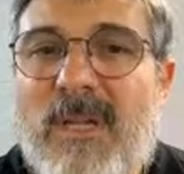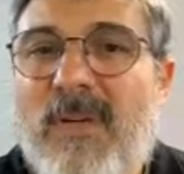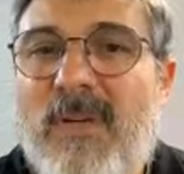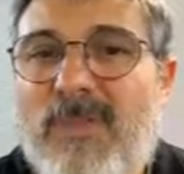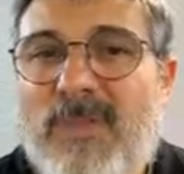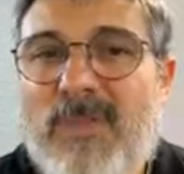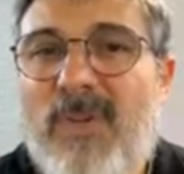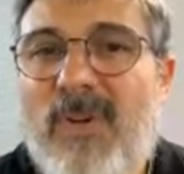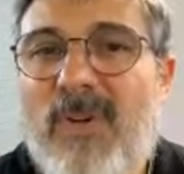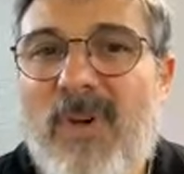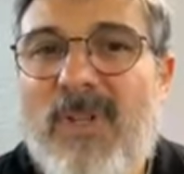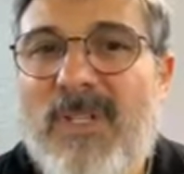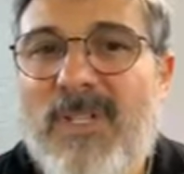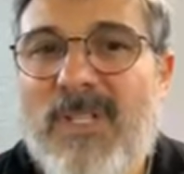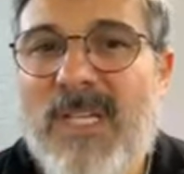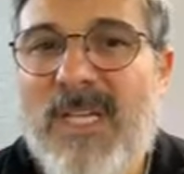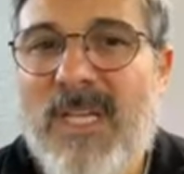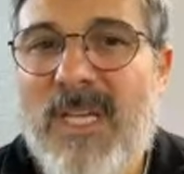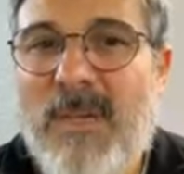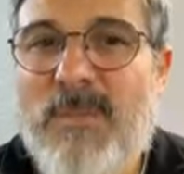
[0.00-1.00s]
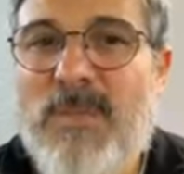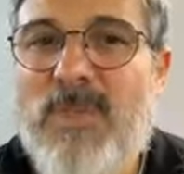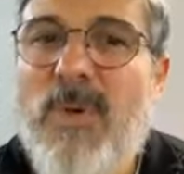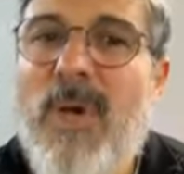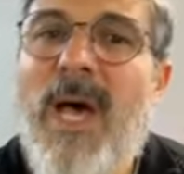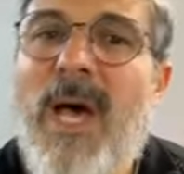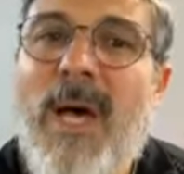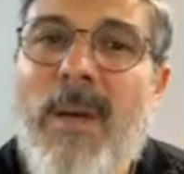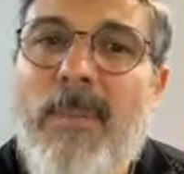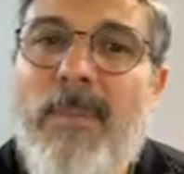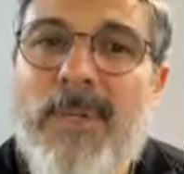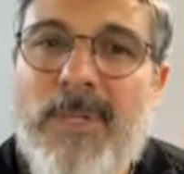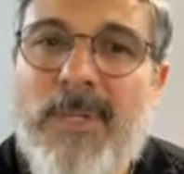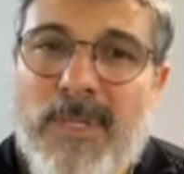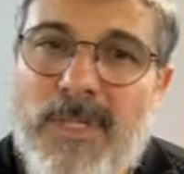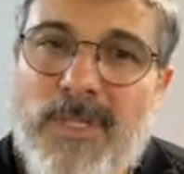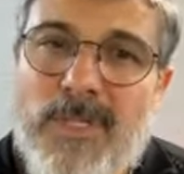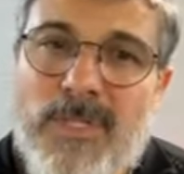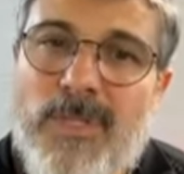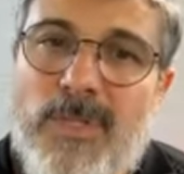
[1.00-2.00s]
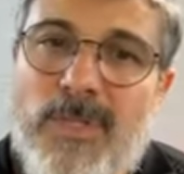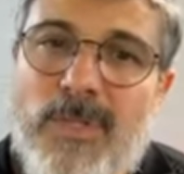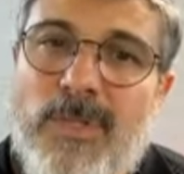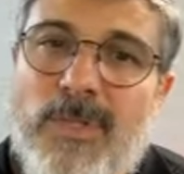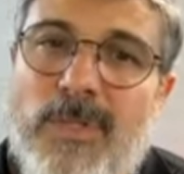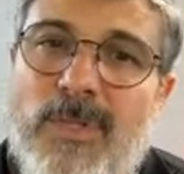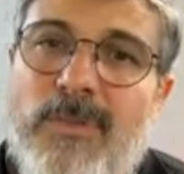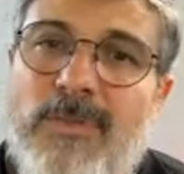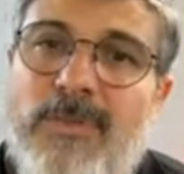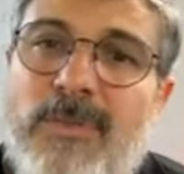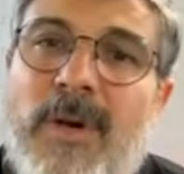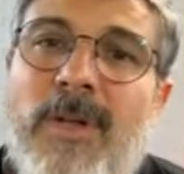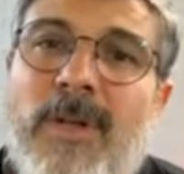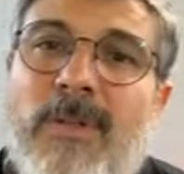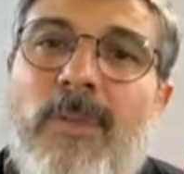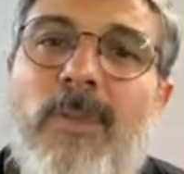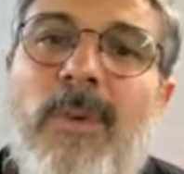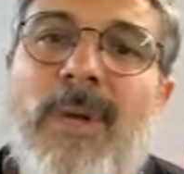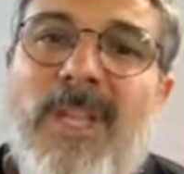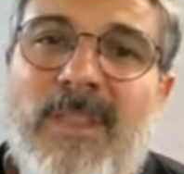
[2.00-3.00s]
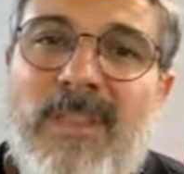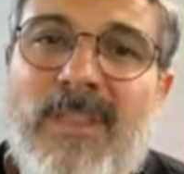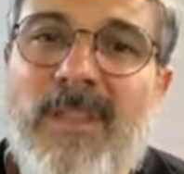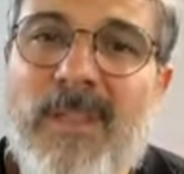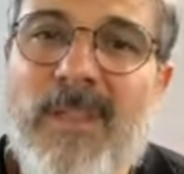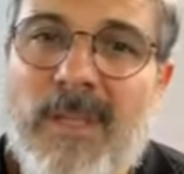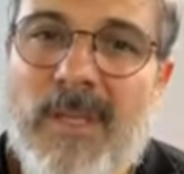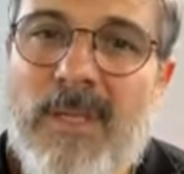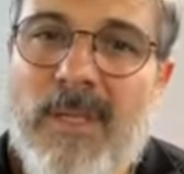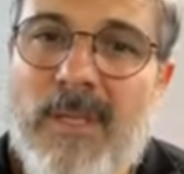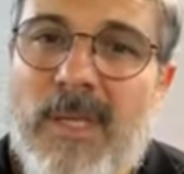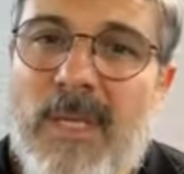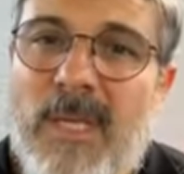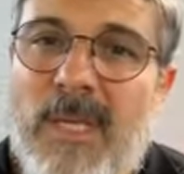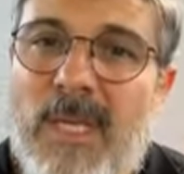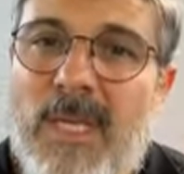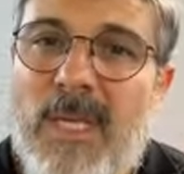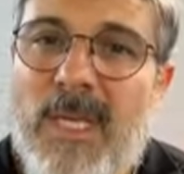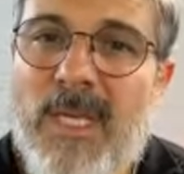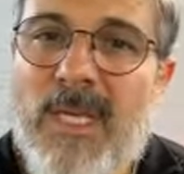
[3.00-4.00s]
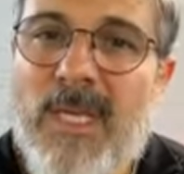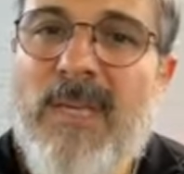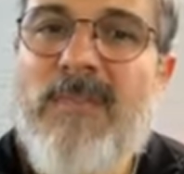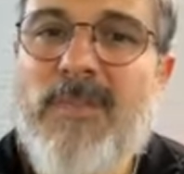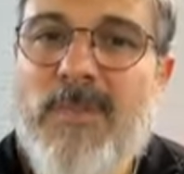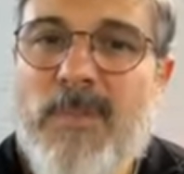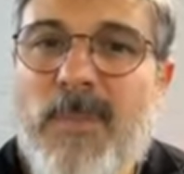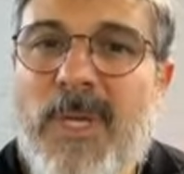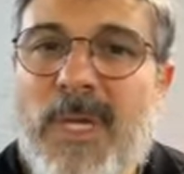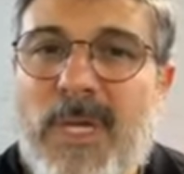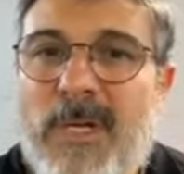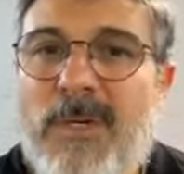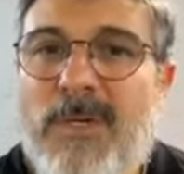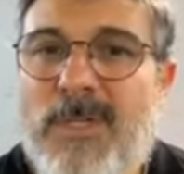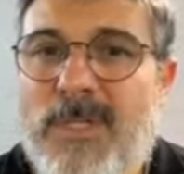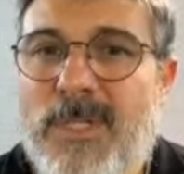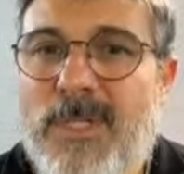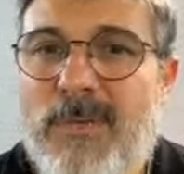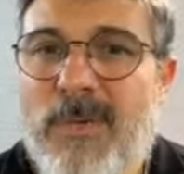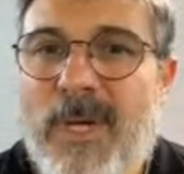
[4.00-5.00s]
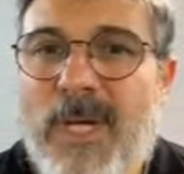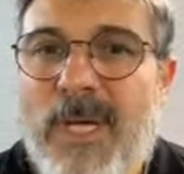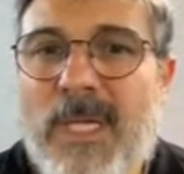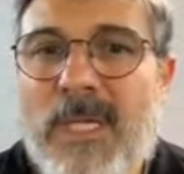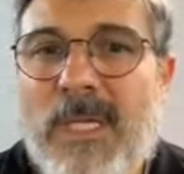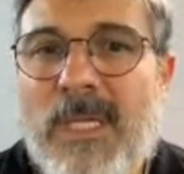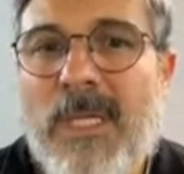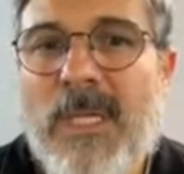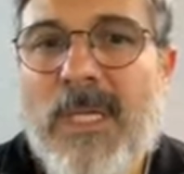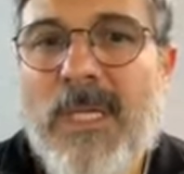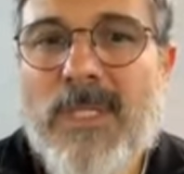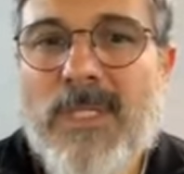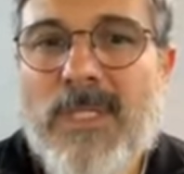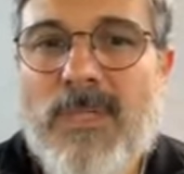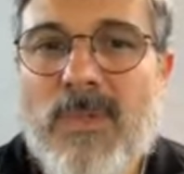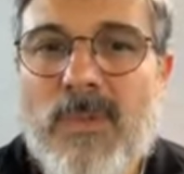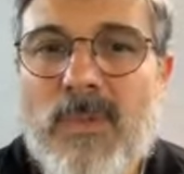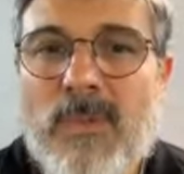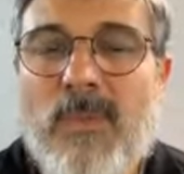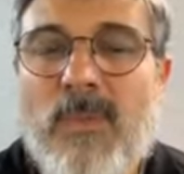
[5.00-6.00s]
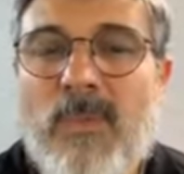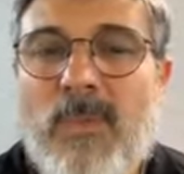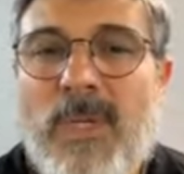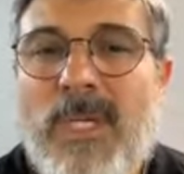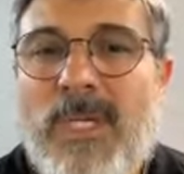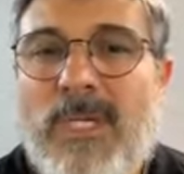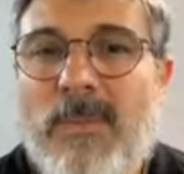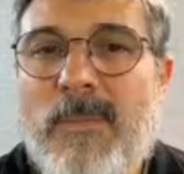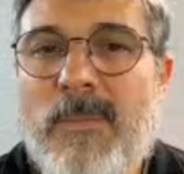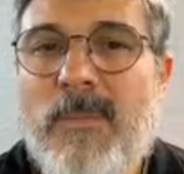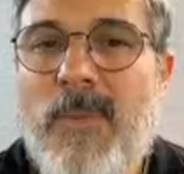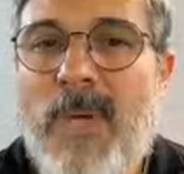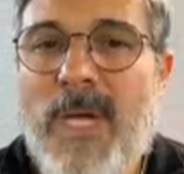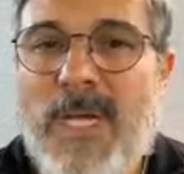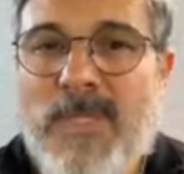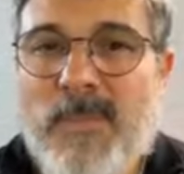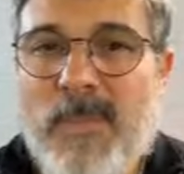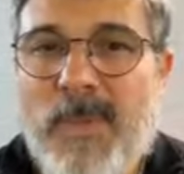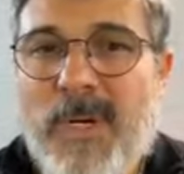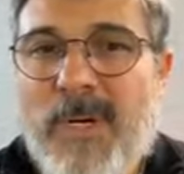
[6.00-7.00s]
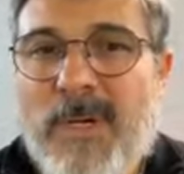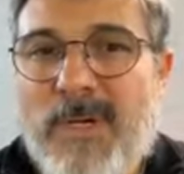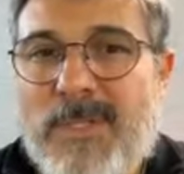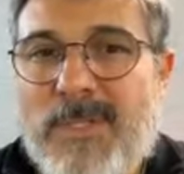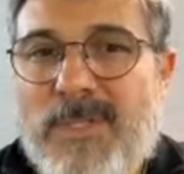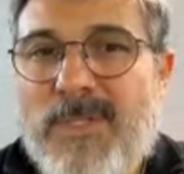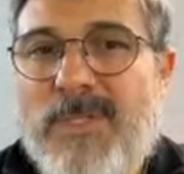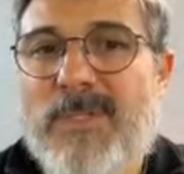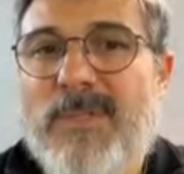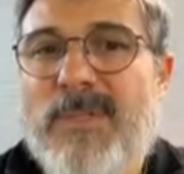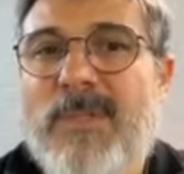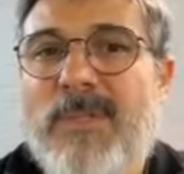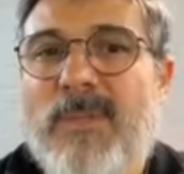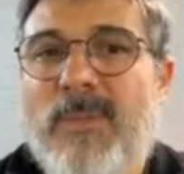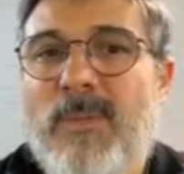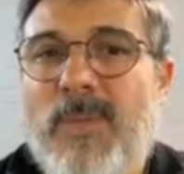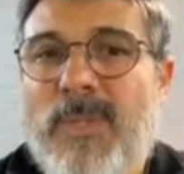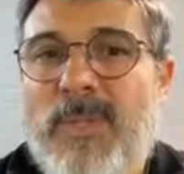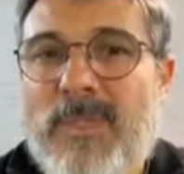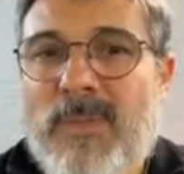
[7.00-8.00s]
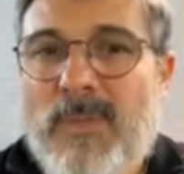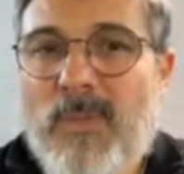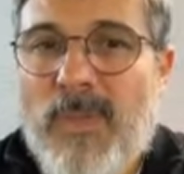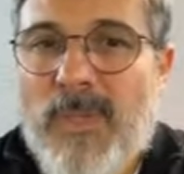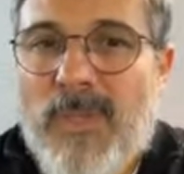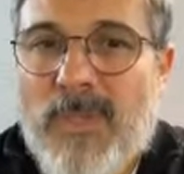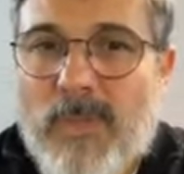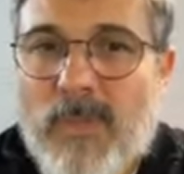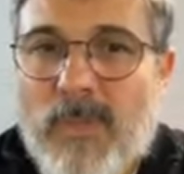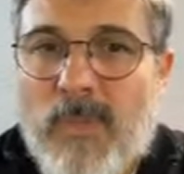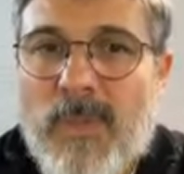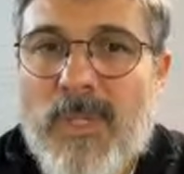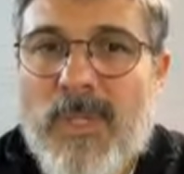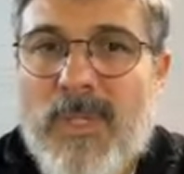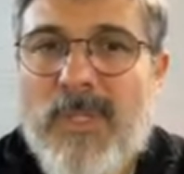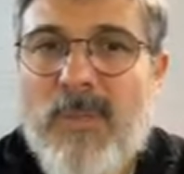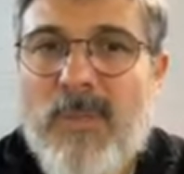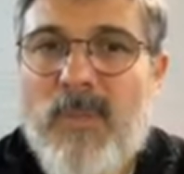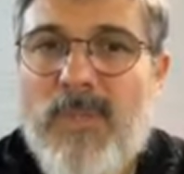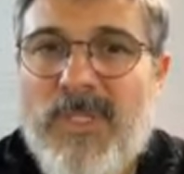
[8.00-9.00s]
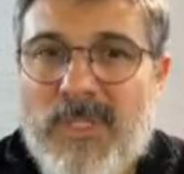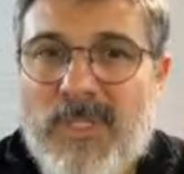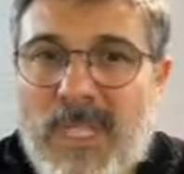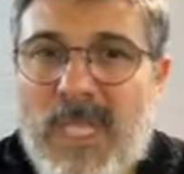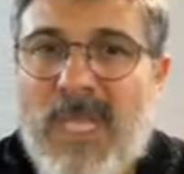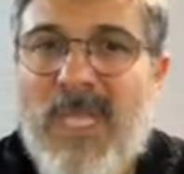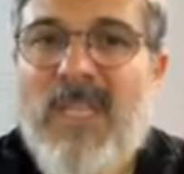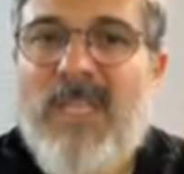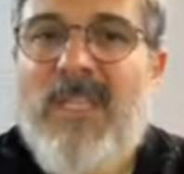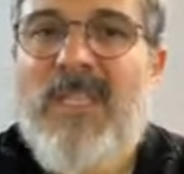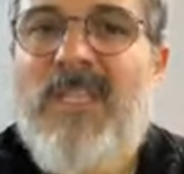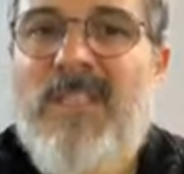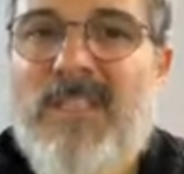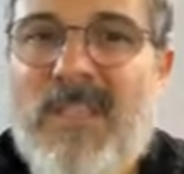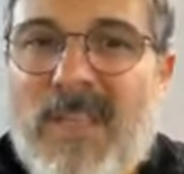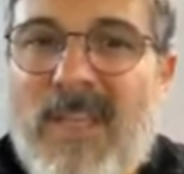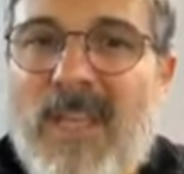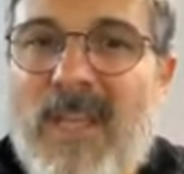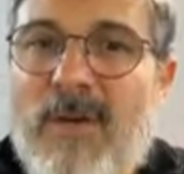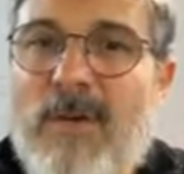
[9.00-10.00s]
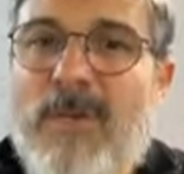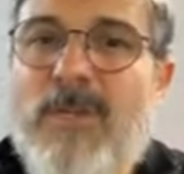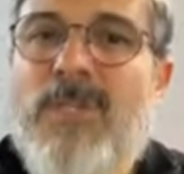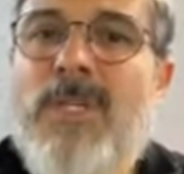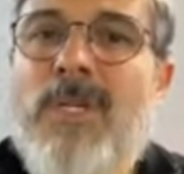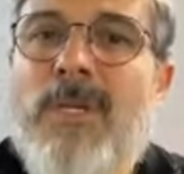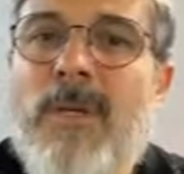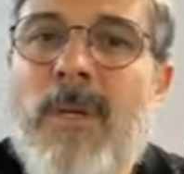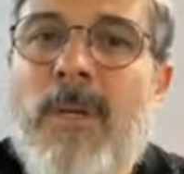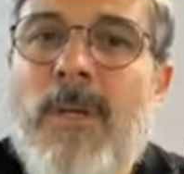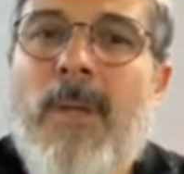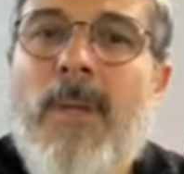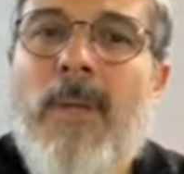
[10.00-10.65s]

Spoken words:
can also call it like I'm so happy that you found the right thing. It gives me energy, right? So we need to, as parents, they take energy,